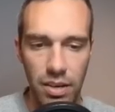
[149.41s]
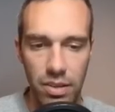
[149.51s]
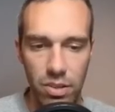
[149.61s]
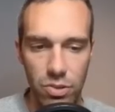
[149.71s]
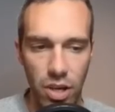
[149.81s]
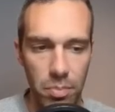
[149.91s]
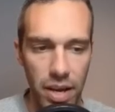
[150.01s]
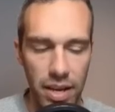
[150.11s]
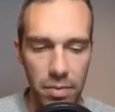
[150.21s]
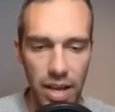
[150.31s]
close
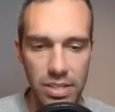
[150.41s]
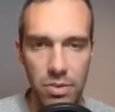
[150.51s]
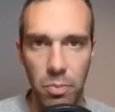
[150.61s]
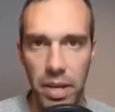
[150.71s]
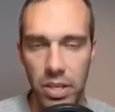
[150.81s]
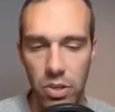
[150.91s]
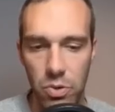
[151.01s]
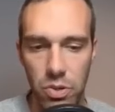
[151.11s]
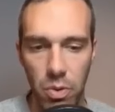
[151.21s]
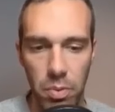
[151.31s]
combat as your main
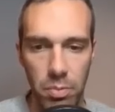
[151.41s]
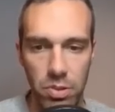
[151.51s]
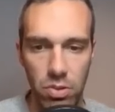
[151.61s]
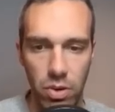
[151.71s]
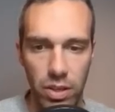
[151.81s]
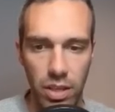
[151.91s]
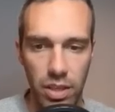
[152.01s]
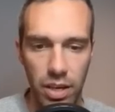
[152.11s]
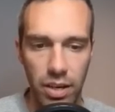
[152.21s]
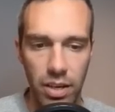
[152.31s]
nuke, you won't be able to throw anything
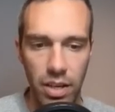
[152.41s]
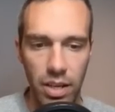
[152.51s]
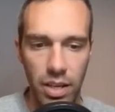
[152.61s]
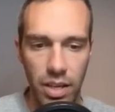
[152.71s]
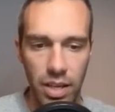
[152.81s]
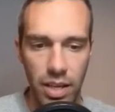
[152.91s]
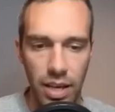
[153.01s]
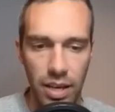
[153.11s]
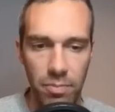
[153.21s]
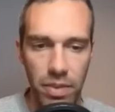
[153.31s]
there.
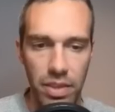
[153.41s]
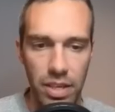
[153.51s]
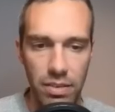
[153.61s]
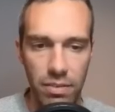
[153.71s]
And then